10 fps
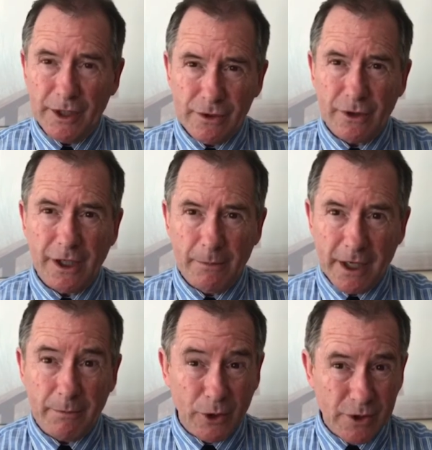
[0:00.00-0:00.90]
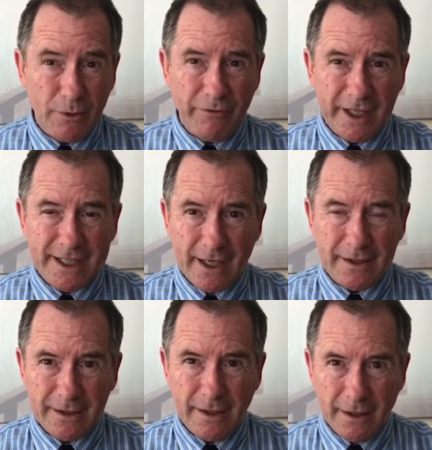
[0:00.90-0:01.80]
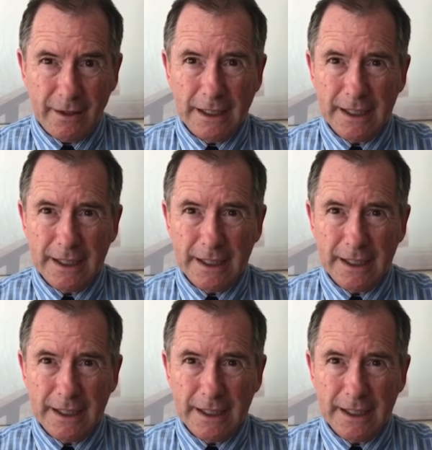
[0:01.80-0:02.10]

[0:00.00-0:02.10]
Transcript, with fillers: be talking about a possible fatality here.